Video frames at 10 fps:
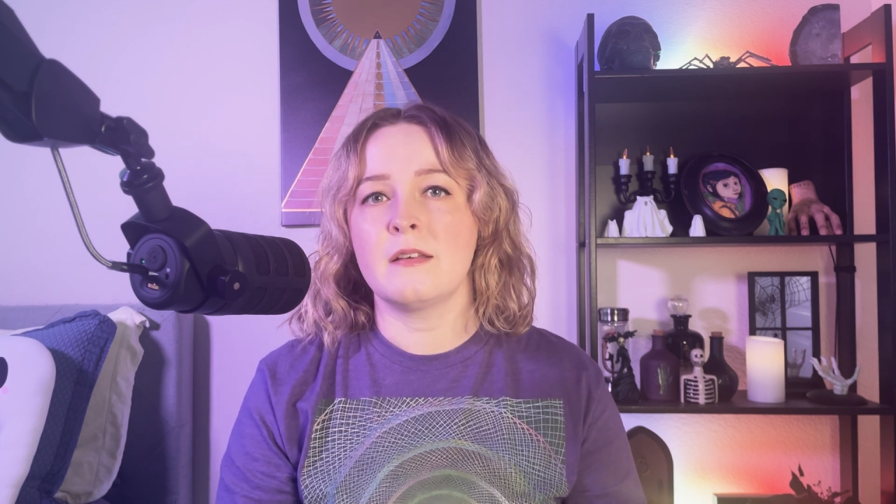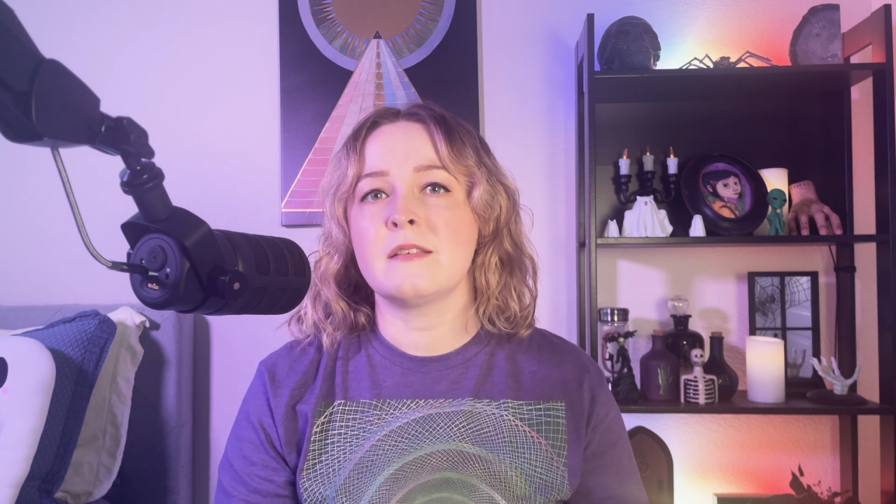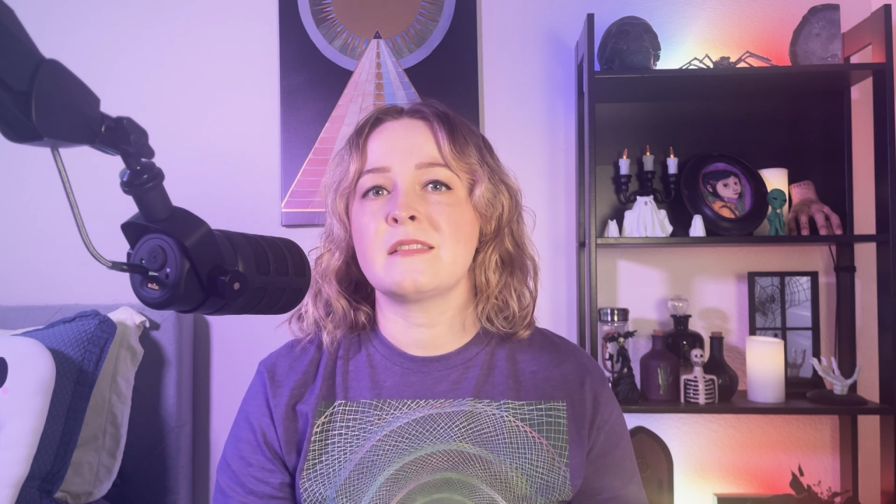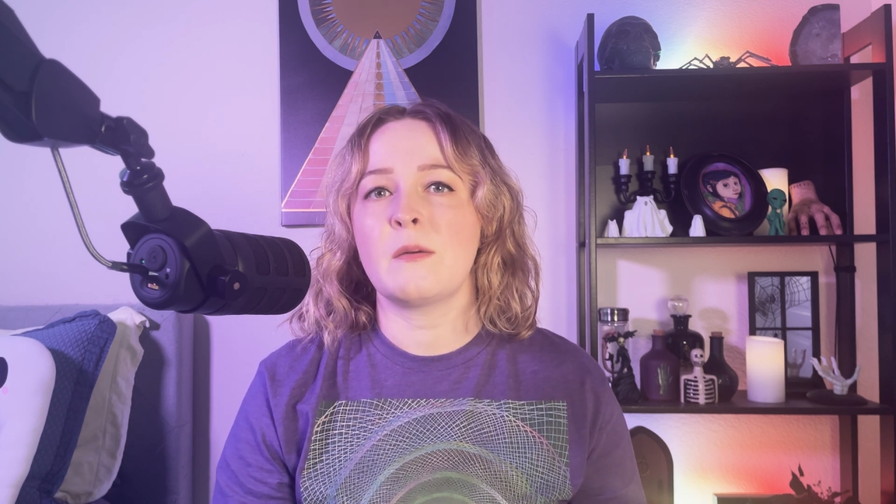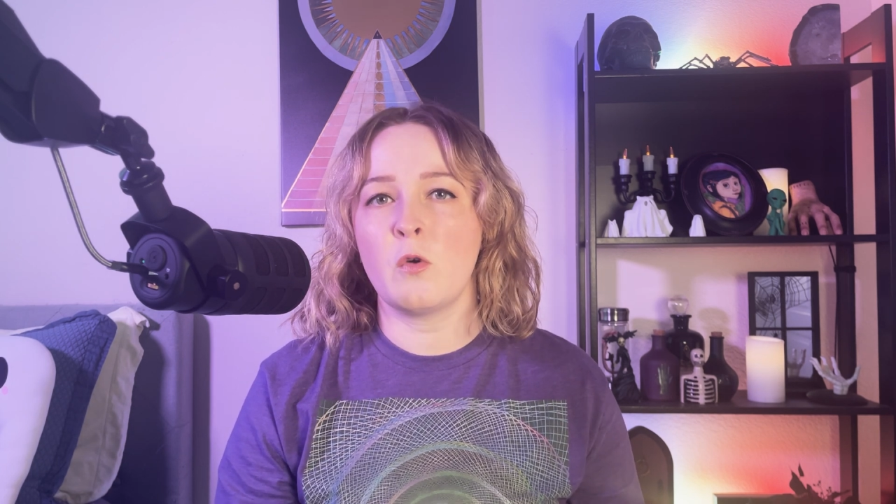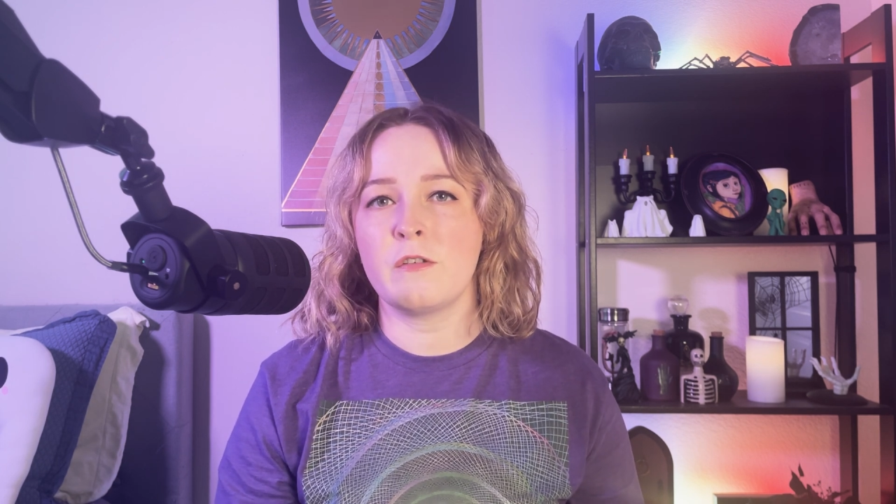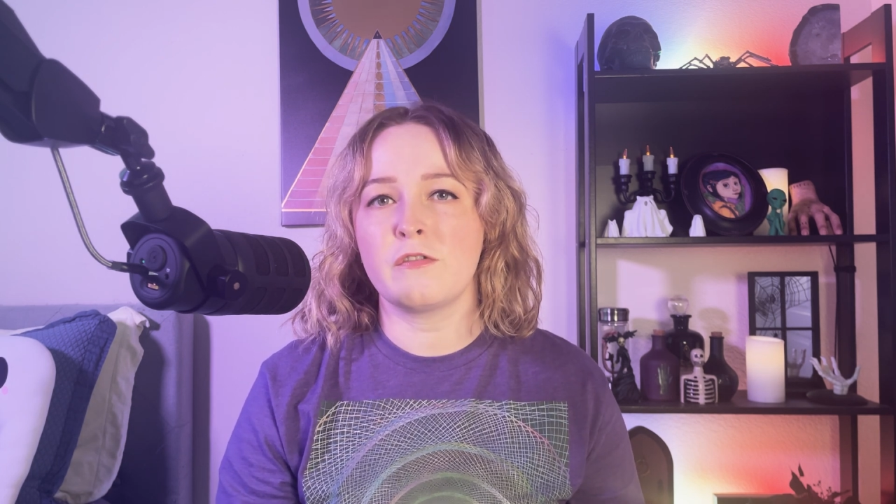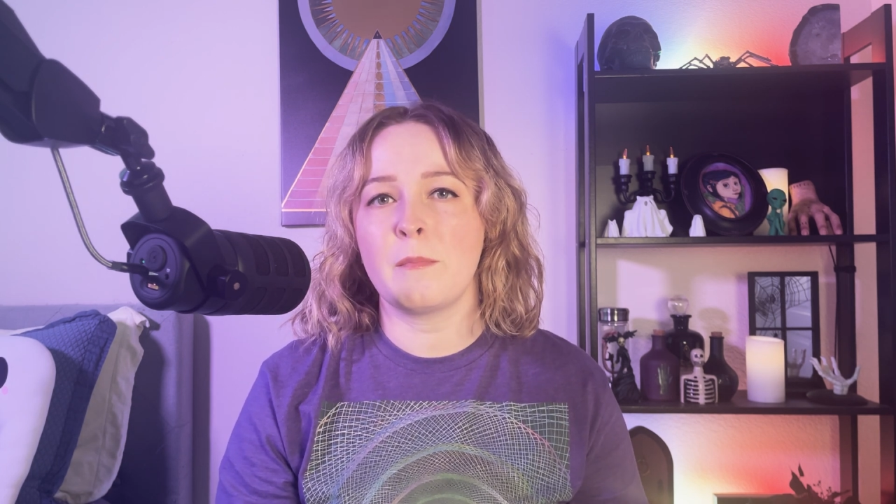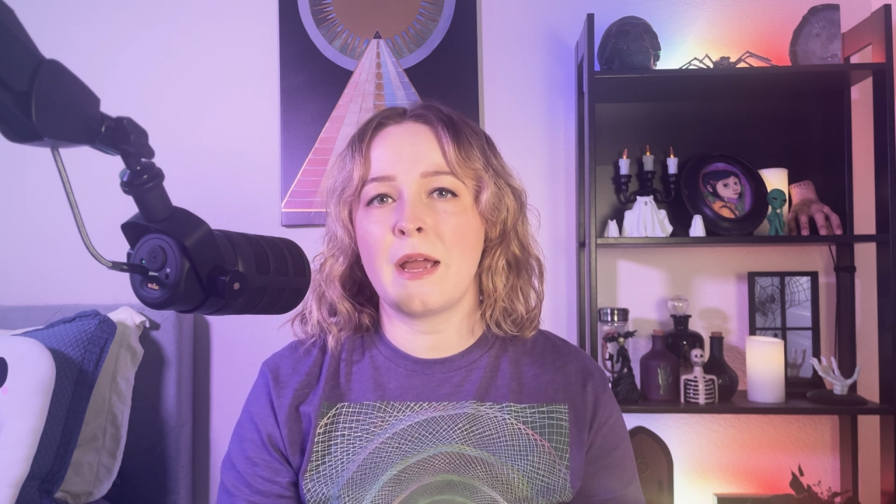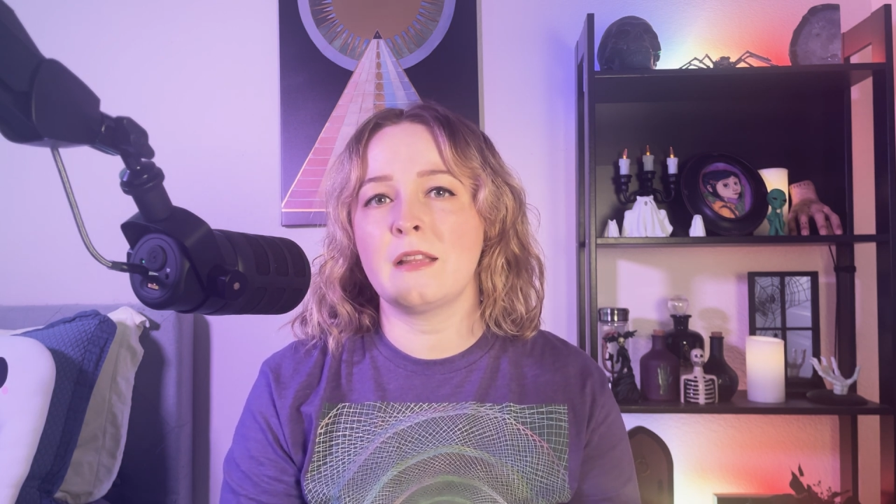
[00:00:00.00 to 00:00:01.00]
Someone
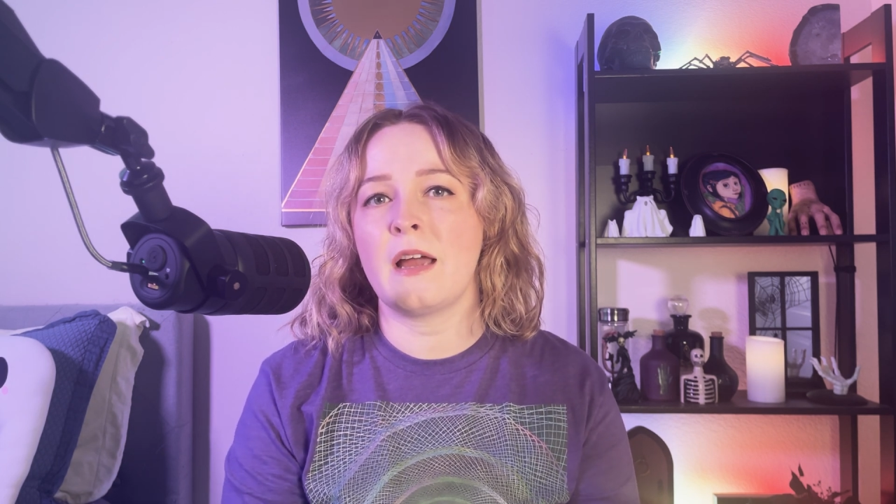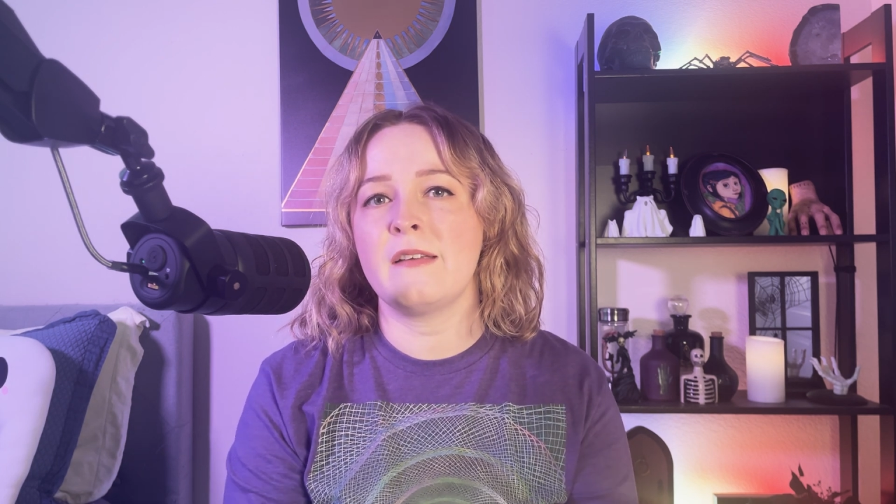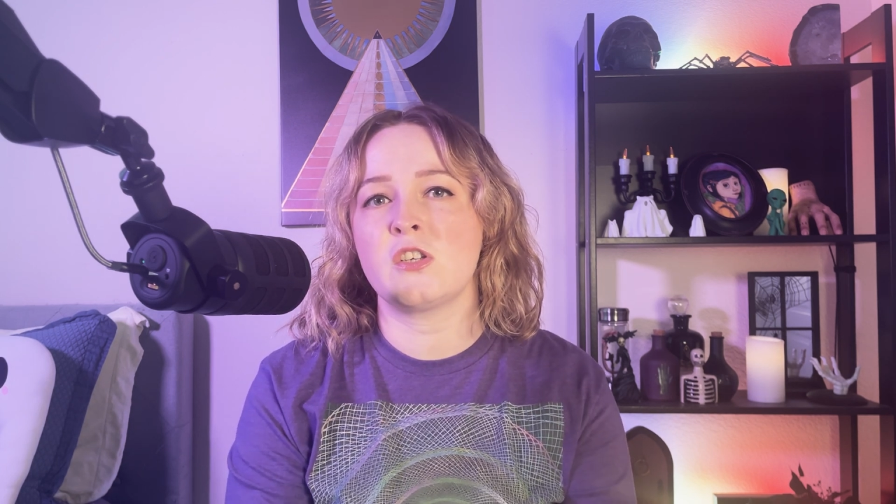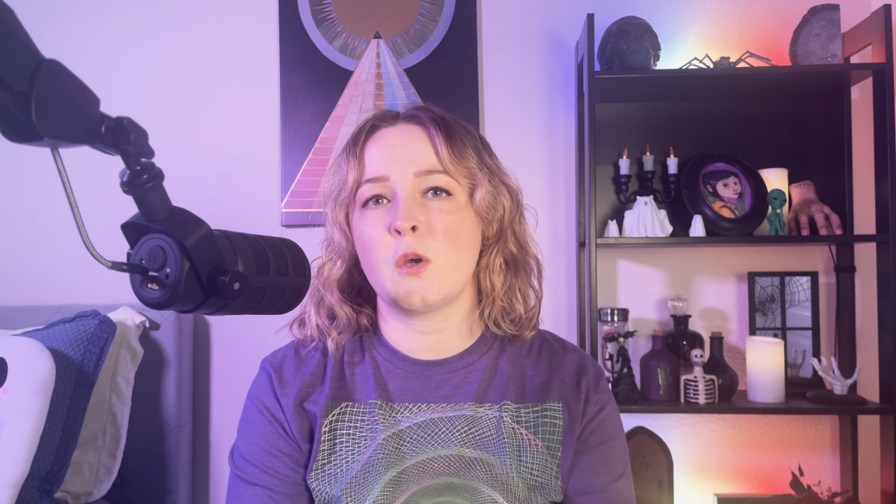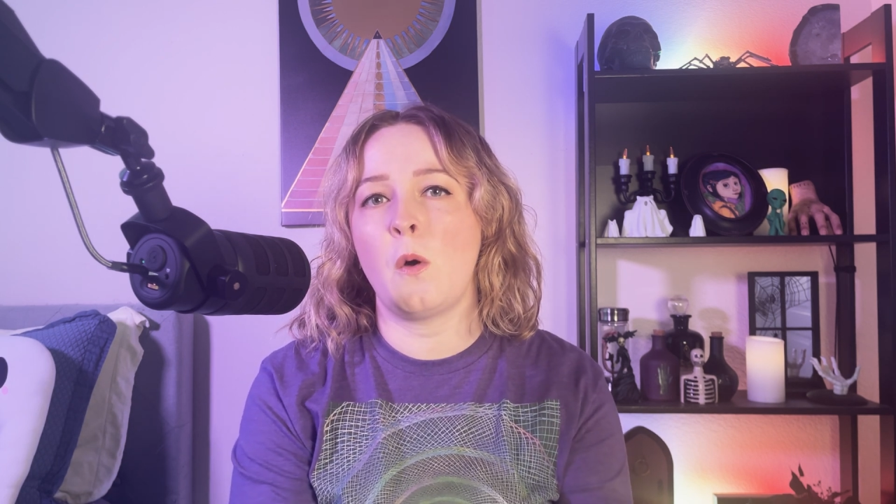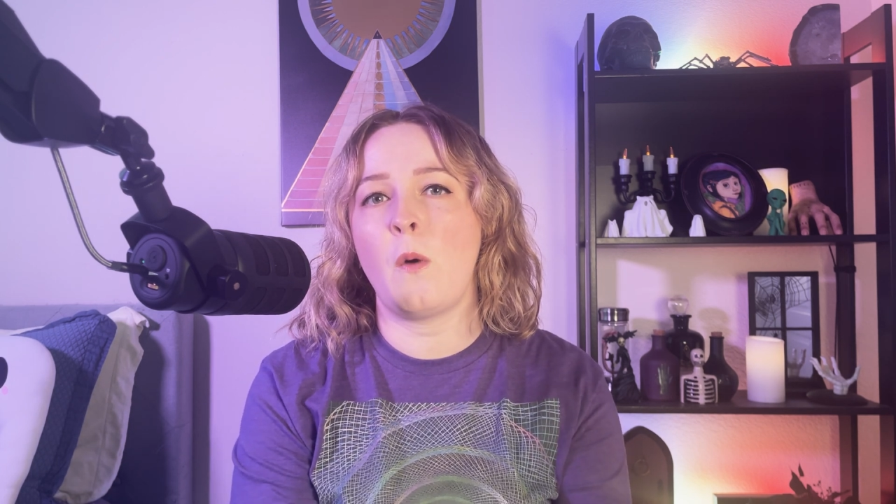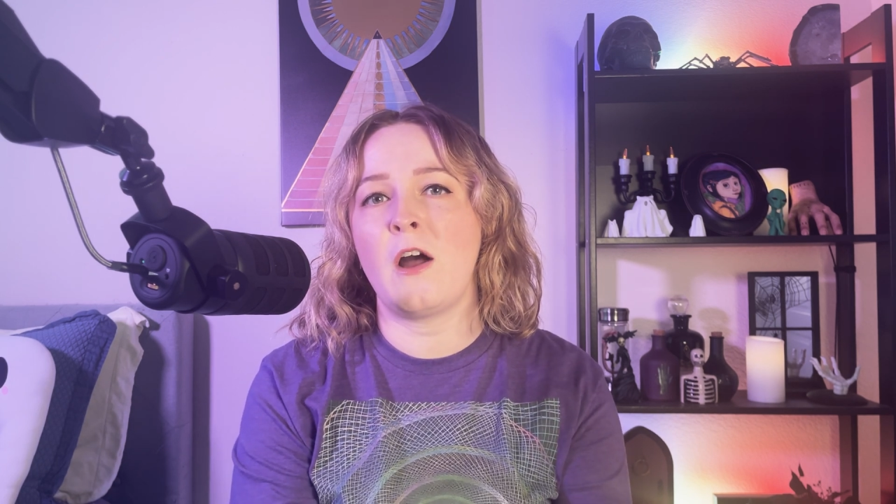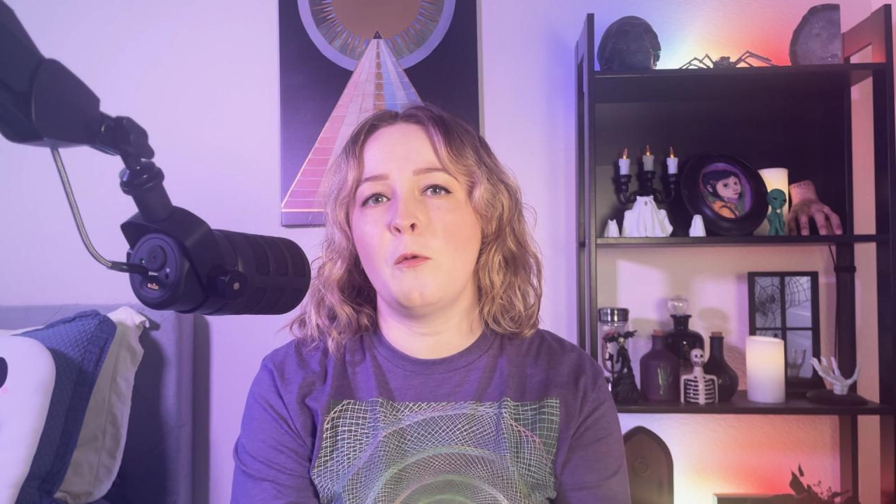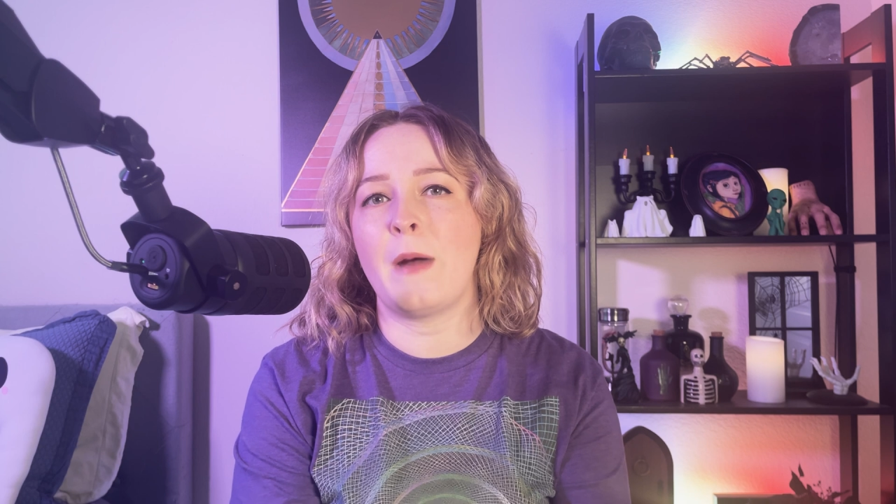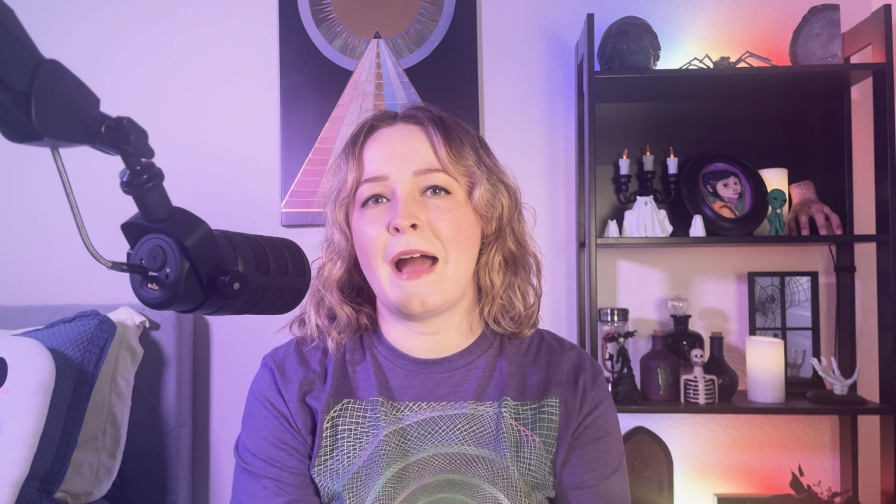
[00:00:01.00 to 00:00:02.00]
from my live show a
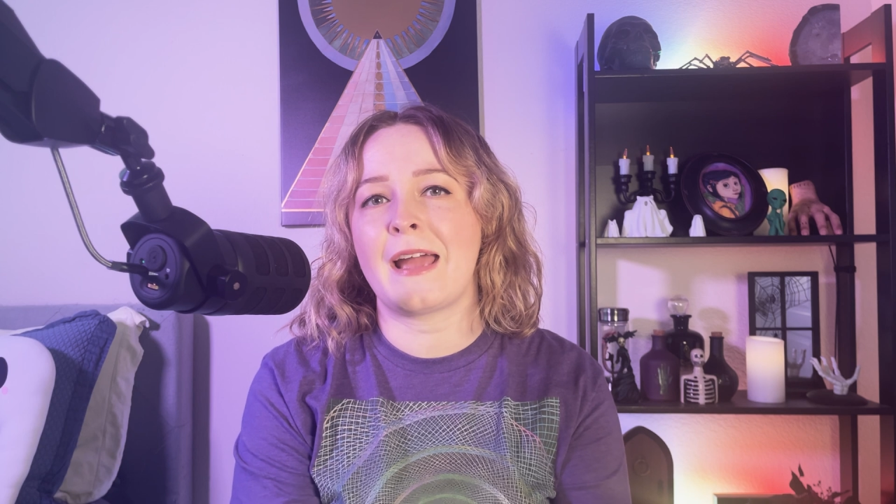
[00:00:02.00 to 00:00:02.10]
while back